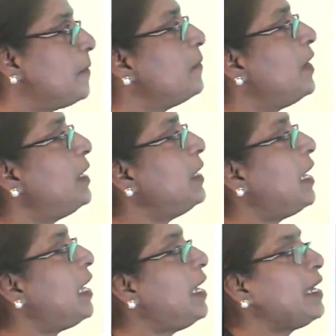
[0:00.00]
When
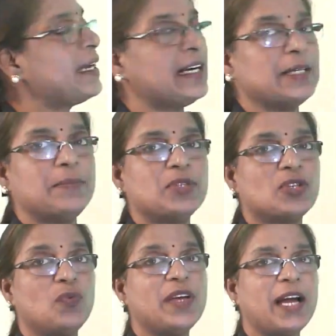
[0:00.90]
A comes,
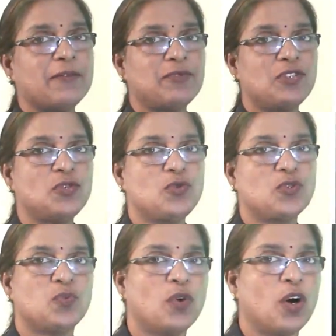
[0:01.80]
we have to
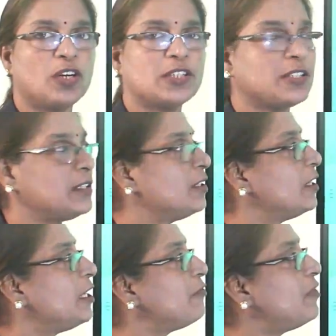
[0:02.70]
use what.
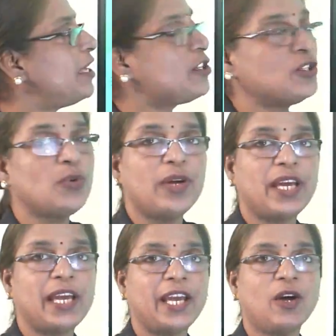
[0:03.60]
If there is no
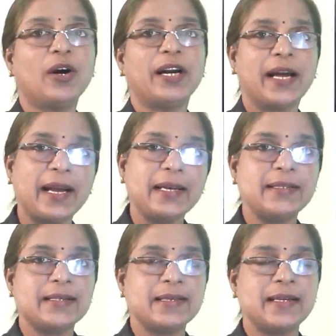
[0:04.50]
A or an in
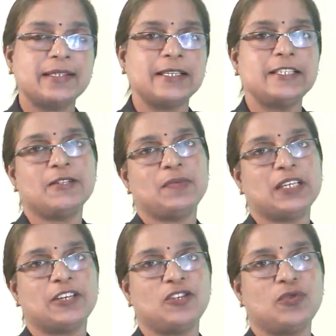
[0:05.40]
the sentence, we
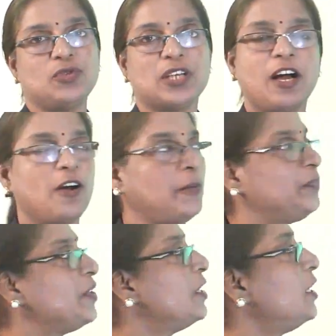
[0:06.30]
can use how.
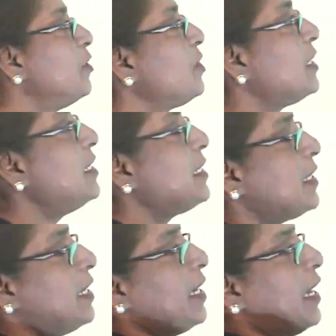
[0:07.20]
Now, since
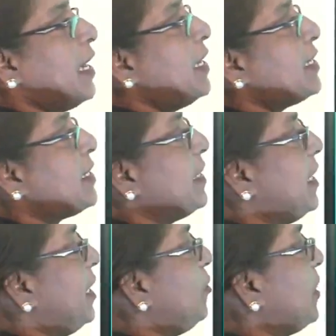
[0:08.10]
A is
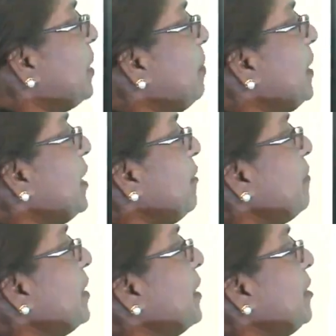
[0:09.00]
there, you can begin
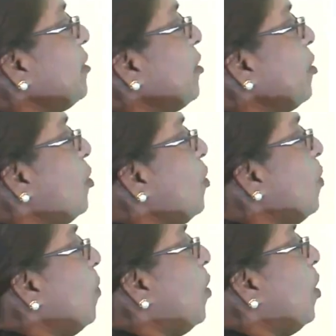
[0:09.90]
with
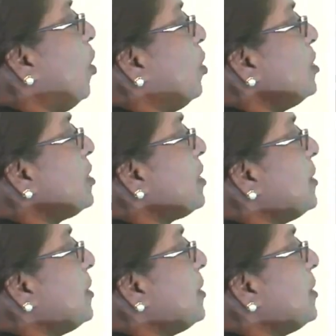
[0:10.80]
what,